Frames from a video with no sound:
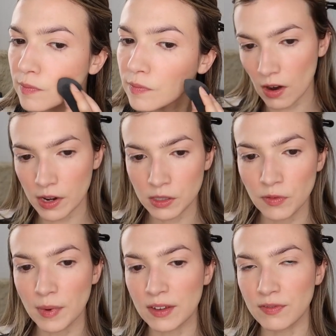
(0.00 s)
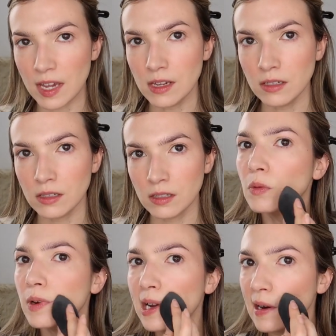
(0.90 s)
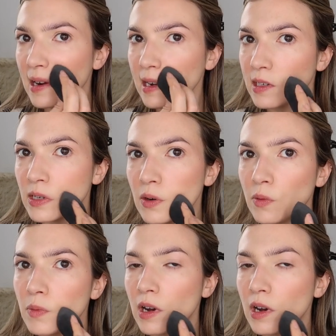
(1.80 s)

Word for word: areas of my face where I don't